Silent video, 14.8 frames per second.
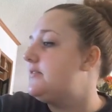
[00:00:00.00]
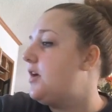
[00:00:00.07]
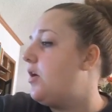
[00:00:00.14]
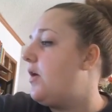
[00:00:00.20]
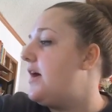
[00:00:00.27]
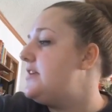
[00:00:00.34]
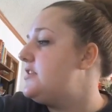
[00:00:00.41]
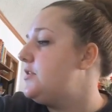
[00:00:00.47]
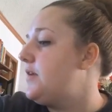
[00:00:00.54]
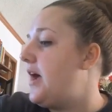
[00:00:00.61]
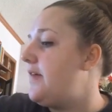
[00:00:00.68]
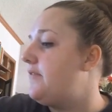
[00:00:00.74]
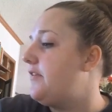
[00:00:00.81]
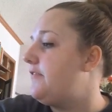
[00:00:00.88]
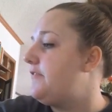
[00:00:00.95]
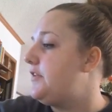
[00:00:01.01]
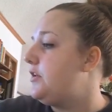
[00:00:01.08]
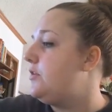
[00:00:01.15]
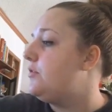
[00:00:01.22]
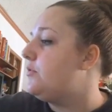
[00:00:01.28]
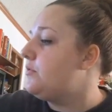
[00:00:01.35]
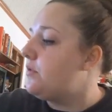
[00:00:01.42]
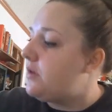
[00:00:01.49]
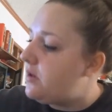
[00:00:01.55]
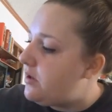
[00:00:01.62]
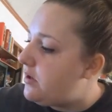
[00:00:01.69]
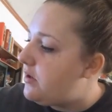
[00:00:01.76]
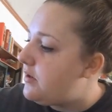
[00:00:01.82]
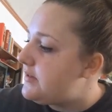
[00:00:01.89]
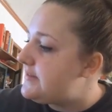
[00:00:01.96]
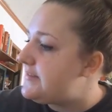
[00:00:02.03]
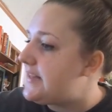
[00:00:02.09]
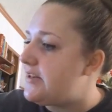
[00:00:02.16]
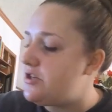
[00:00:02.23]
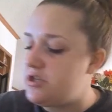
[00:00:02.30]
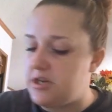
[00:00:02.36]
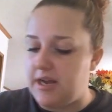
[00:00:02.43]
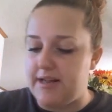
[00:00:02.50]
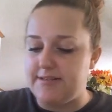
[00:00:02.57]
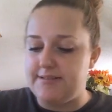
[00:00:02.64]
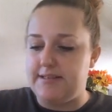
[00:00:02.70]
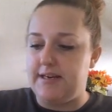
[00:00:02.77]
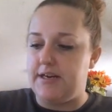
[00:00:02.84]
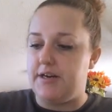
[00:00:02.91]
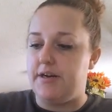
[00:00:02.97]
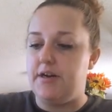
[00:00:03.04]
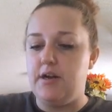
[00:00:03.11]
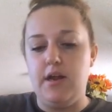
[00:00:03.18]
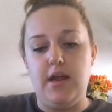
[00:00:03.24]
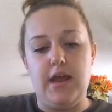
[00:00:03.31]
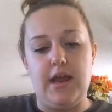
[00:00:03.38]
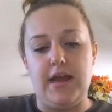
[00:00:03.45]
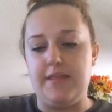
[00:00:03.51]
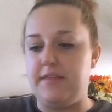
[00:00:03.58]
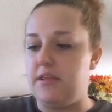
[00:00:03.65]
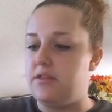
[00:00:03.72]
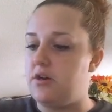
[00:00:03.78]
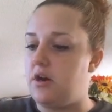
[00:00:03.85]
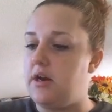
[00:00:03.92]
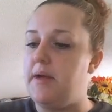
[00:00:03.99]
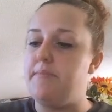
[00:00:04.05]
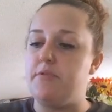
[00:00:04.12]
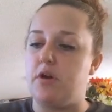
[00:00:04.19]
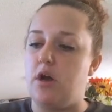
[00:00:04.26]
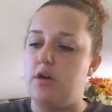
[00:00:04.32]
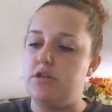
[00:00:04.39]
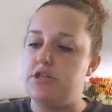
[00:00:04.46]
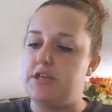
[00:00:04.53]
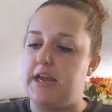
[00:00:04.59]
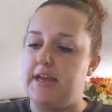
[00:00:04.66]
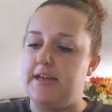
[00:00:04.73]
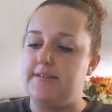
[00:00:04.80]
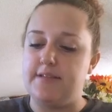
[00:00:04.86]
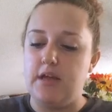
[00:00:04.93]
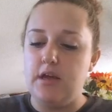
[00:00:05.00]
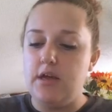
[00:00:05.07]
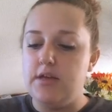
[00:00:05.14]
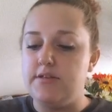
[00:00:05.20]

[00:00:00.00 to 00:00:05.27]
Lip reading: So I do have a few scent shots here. And I think they're all Shays.